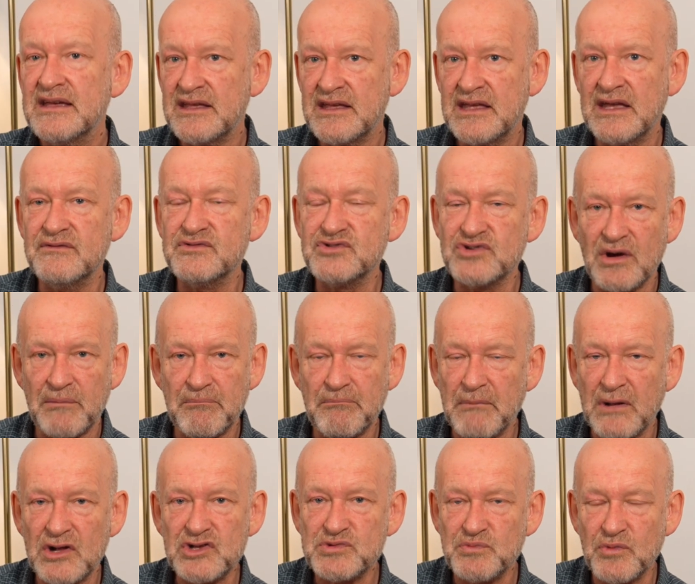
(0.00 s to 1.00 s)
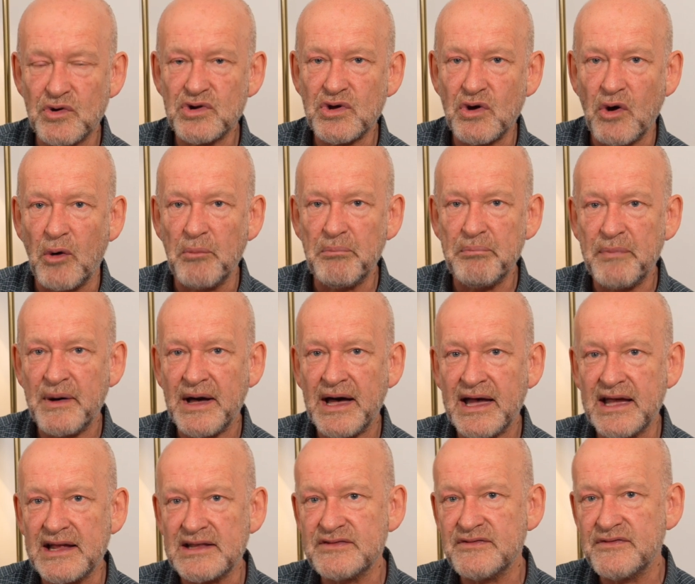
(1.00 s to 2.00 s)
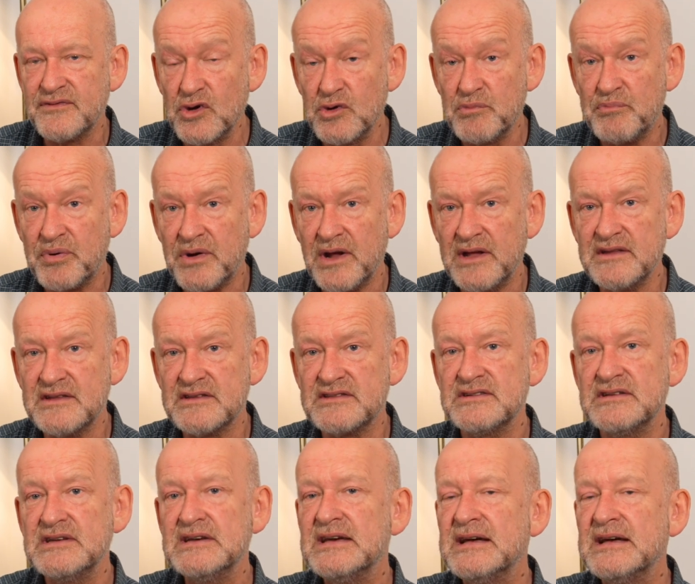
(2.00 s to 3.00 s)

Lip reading: gives you a much more compact footprint.